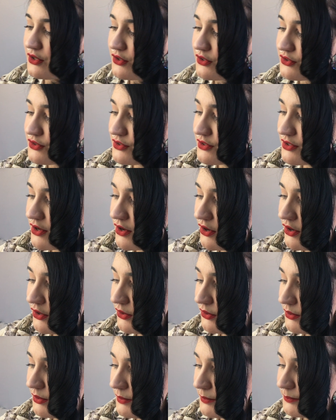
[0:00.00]

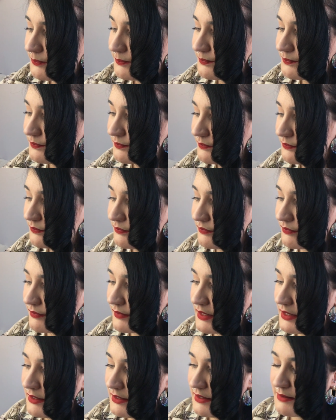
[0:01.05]
So
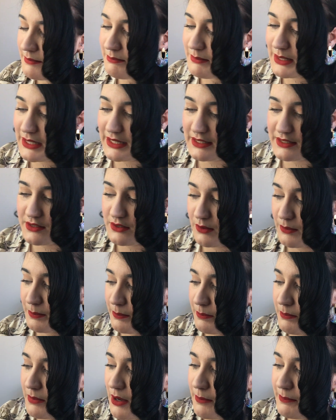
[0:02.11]
my little
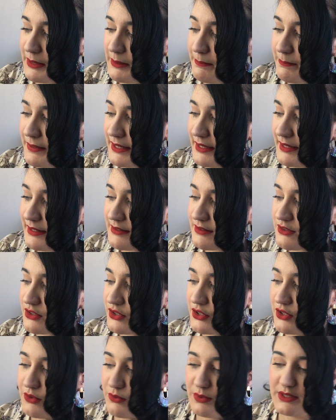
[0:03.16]
bobby pins, so
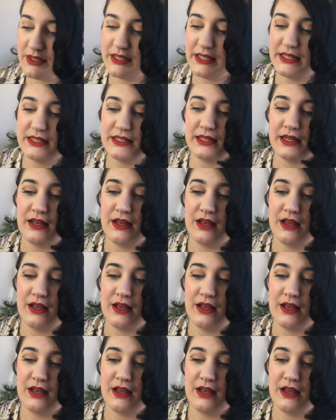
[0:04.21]
you will need